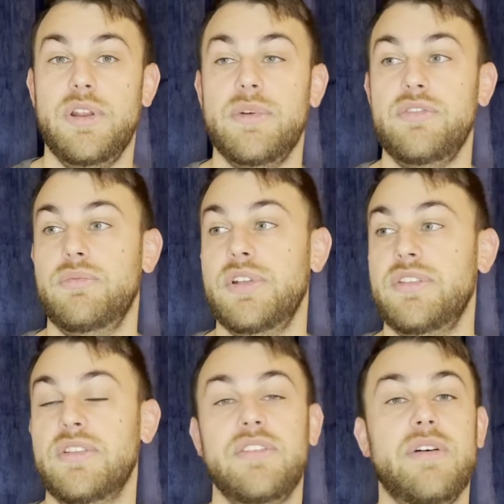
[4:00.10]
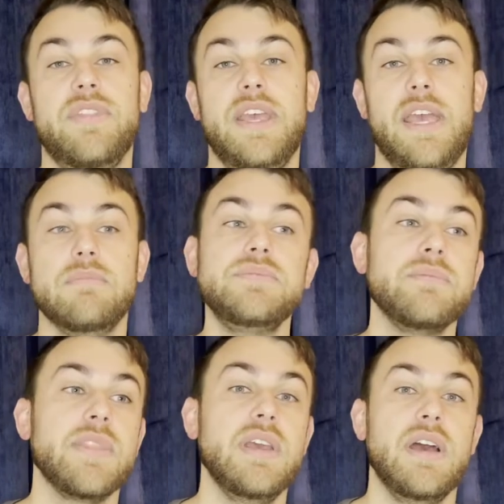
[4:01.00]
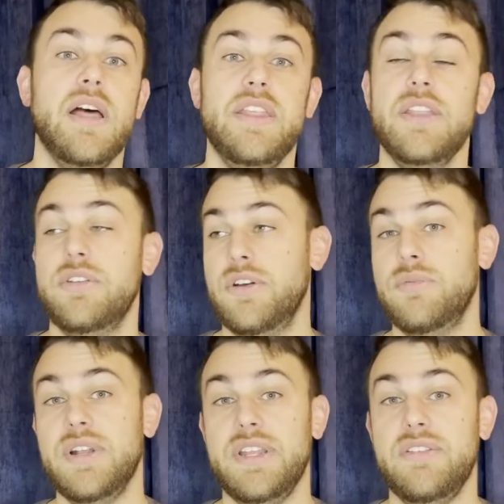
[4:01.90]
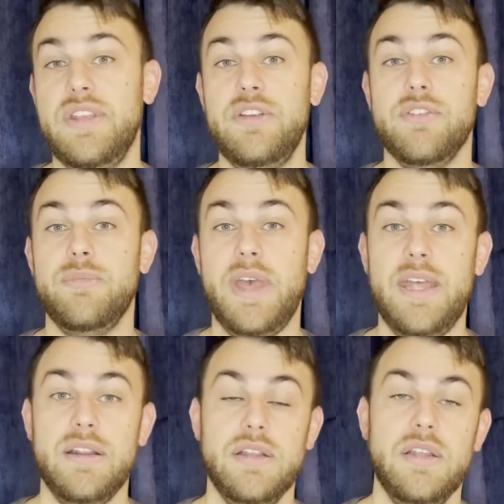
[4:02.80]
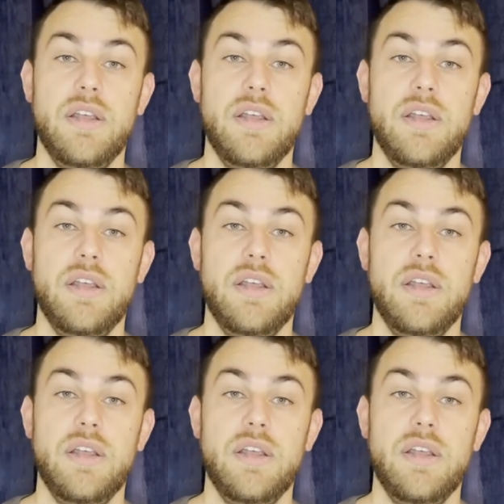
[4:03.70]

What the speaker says: pretty much wins itself the game. The other good one is Teacher's Pet,